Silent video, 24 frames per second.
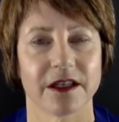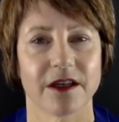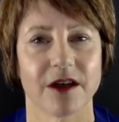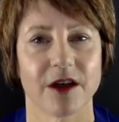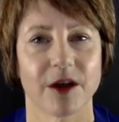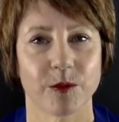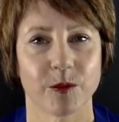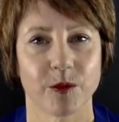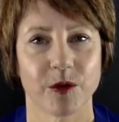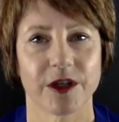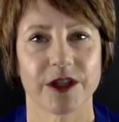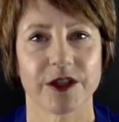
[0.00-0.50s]

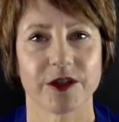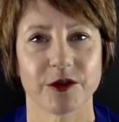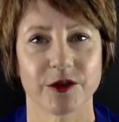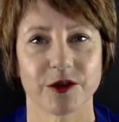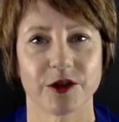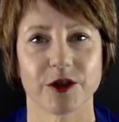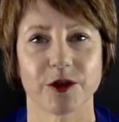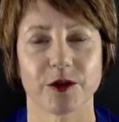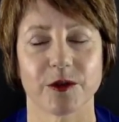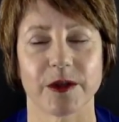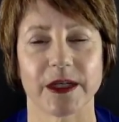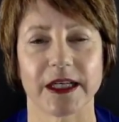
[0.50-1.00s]
on what you're
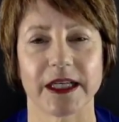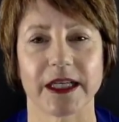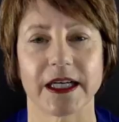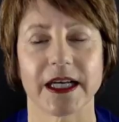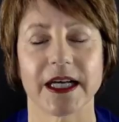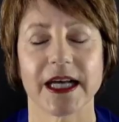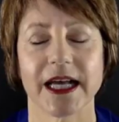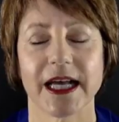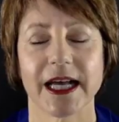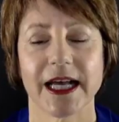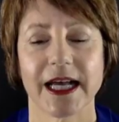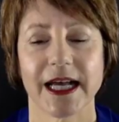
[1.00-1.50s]
doing.
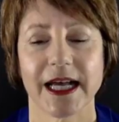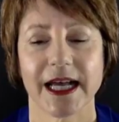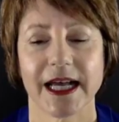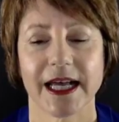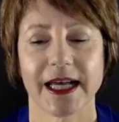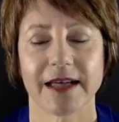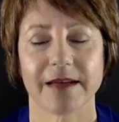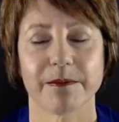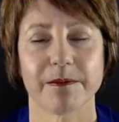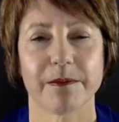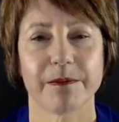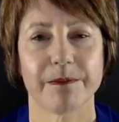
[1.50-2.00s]

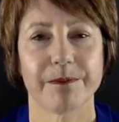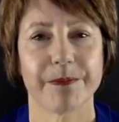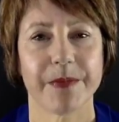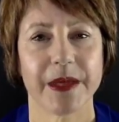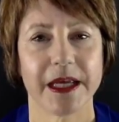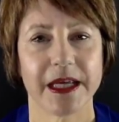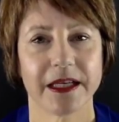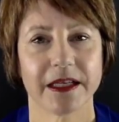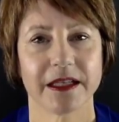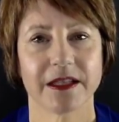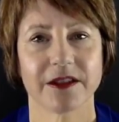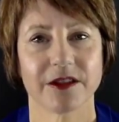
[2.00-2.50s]
And
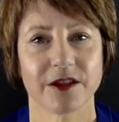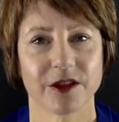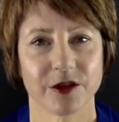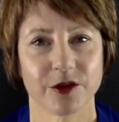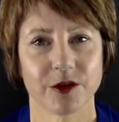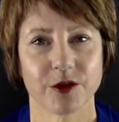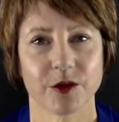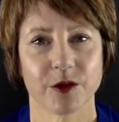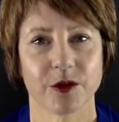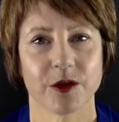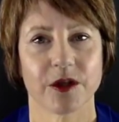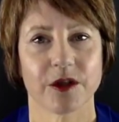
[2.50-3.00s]
make
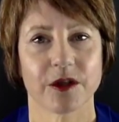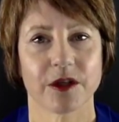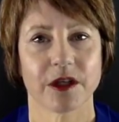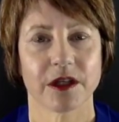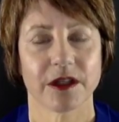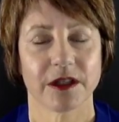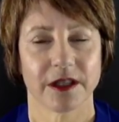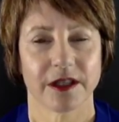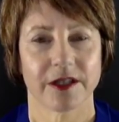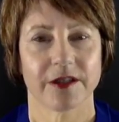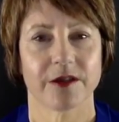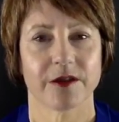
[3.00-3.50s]
your
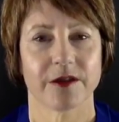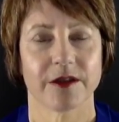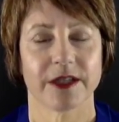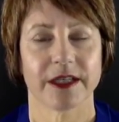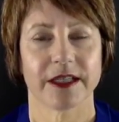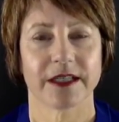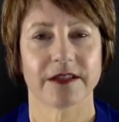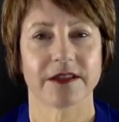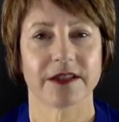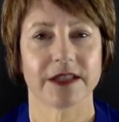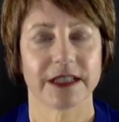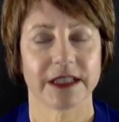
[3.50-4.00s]

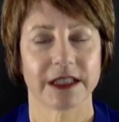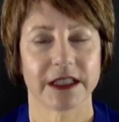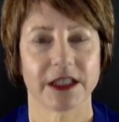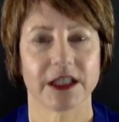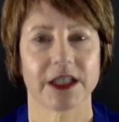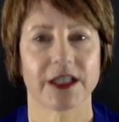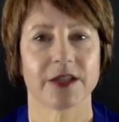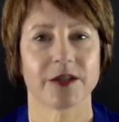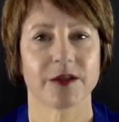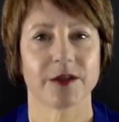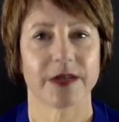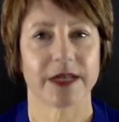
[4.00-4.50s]

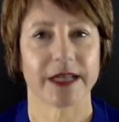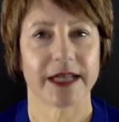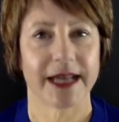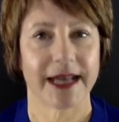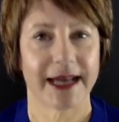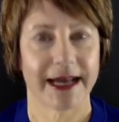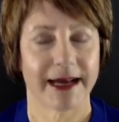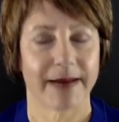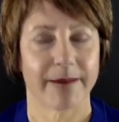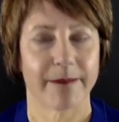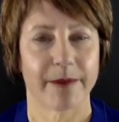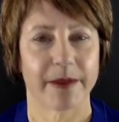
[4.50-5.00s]
decluttering
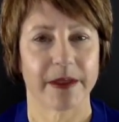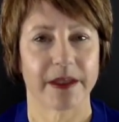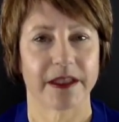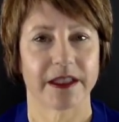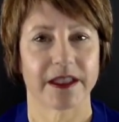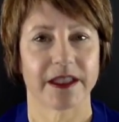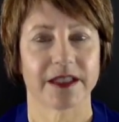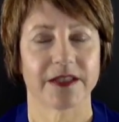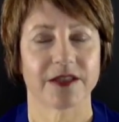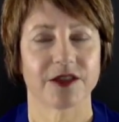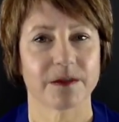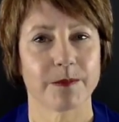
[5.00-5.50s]
happen
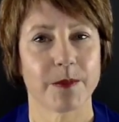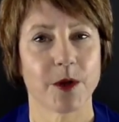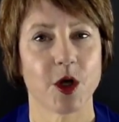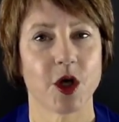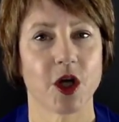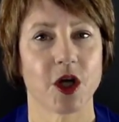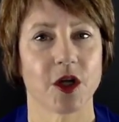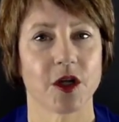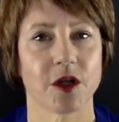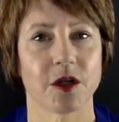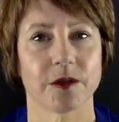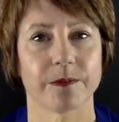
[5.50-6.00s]
in
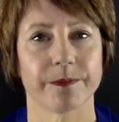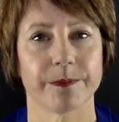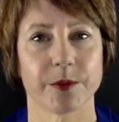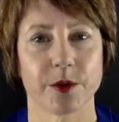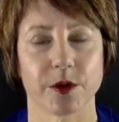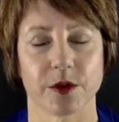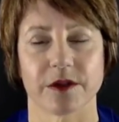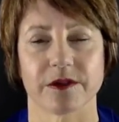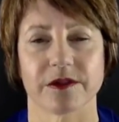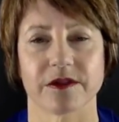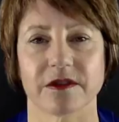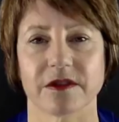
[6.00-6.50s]
small
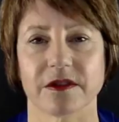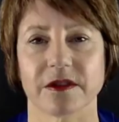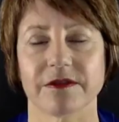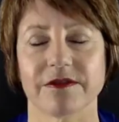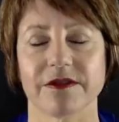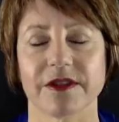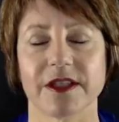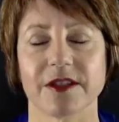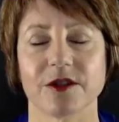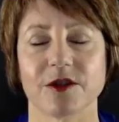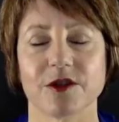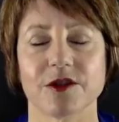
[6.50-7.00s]
bursts of
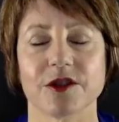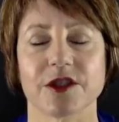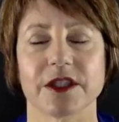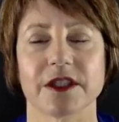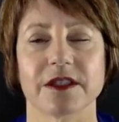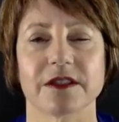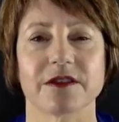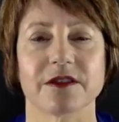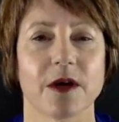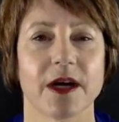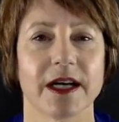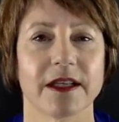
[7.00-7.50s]

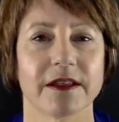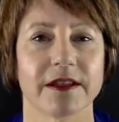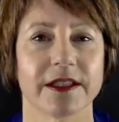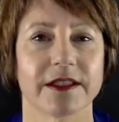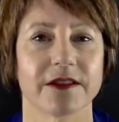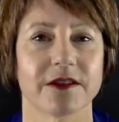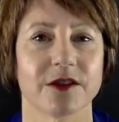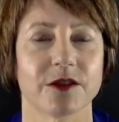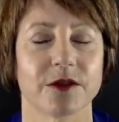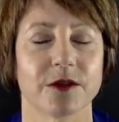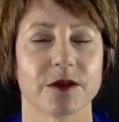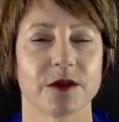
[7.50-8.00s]
energy. So I
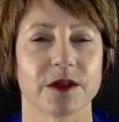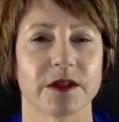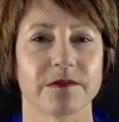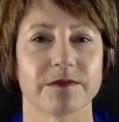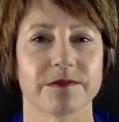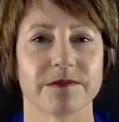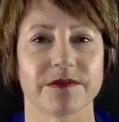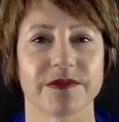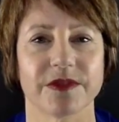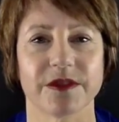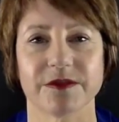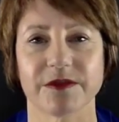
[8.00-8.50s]
like to do it
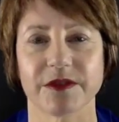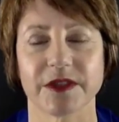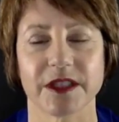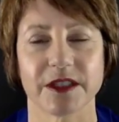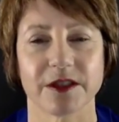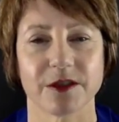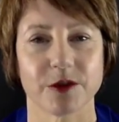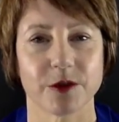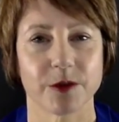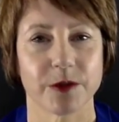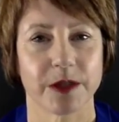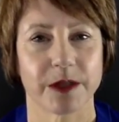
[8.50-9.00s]

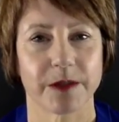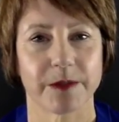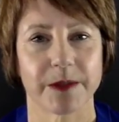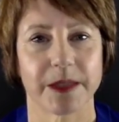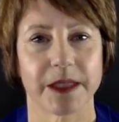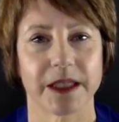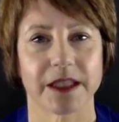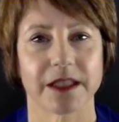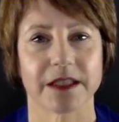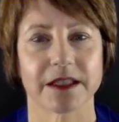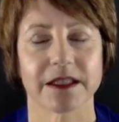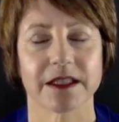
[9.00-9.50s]
15, 20
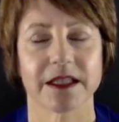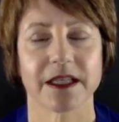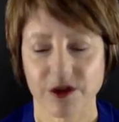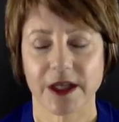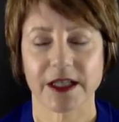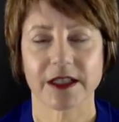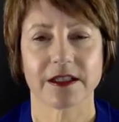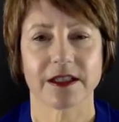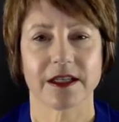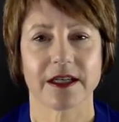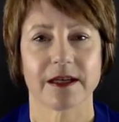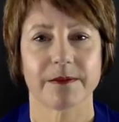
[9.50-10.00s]
minutes.
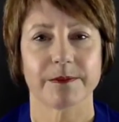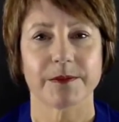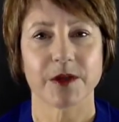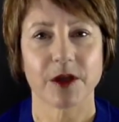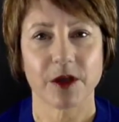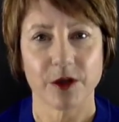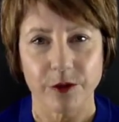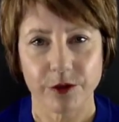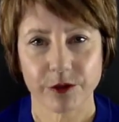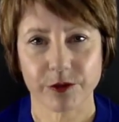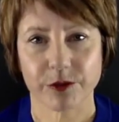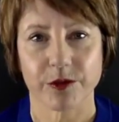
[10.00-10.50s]
Straighten up,
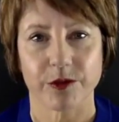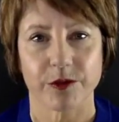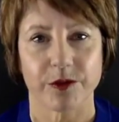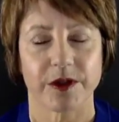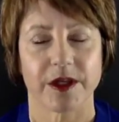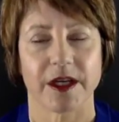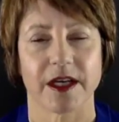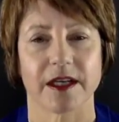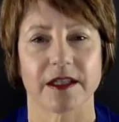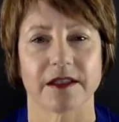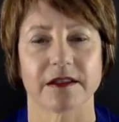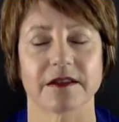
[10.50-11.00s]
go through
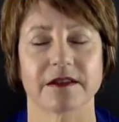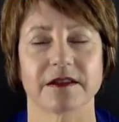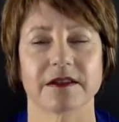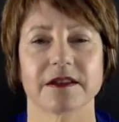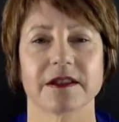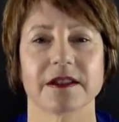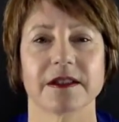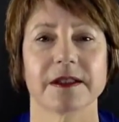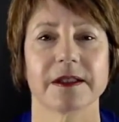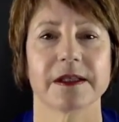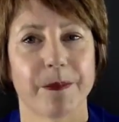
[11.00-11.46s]
things.